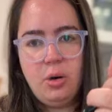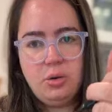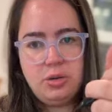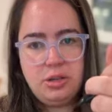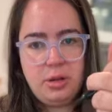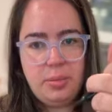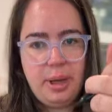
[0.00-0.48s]

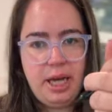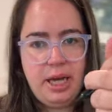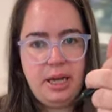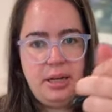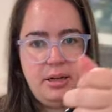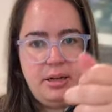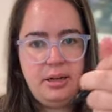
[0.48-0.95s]
holds her
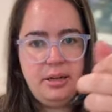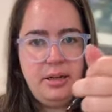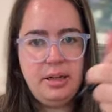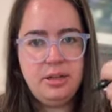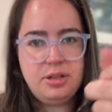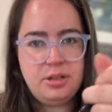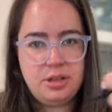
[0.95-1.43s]
pen
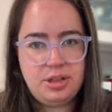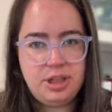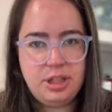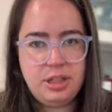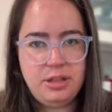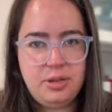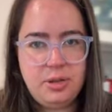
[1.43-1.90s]
so that
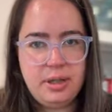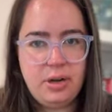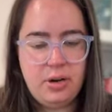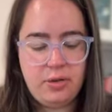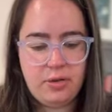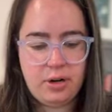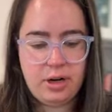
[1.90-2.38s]
she can do
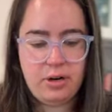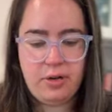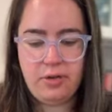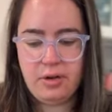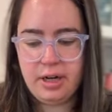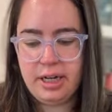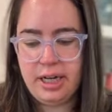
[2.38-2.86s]
it over and
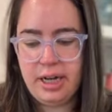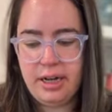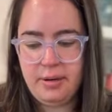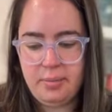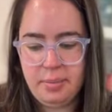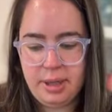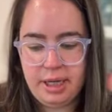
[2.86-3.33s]
over
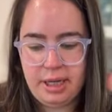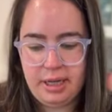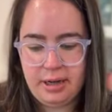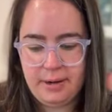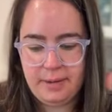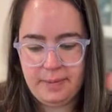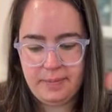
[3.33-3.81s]
again,
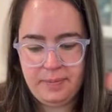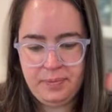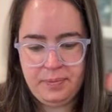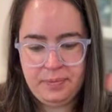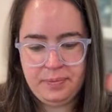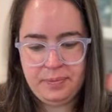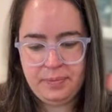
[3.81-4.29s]
but
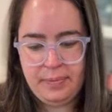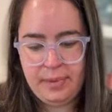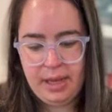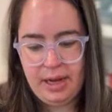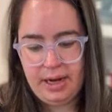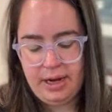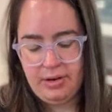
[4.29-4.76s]

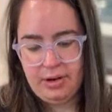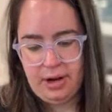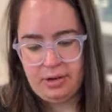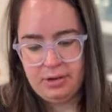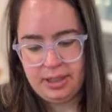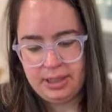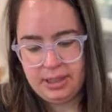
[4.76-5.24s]
I don't
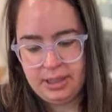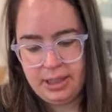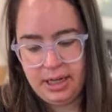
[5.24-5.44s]
know. Let's